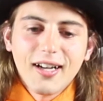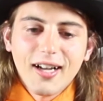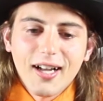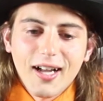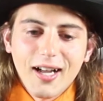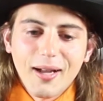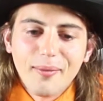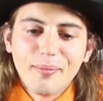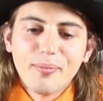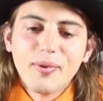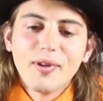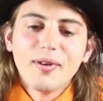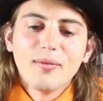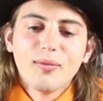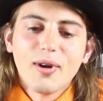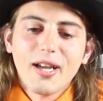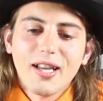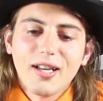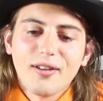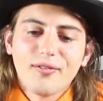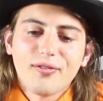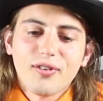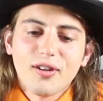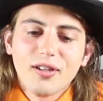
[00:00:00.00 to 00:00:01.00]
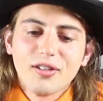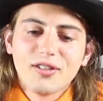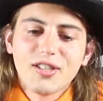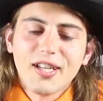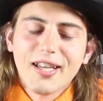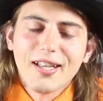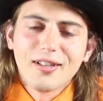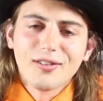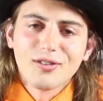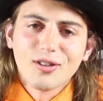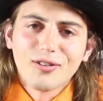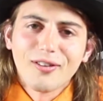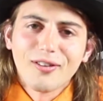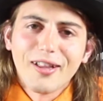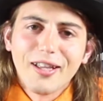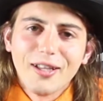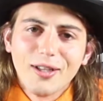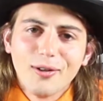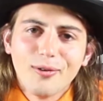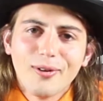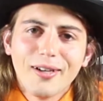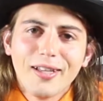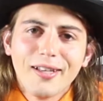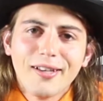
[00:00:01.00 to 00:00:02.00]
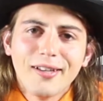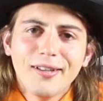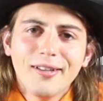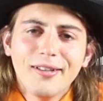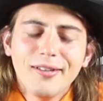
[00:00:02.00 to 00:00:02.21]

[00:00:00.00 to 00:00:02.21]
I've been waiting for a chance to let you in.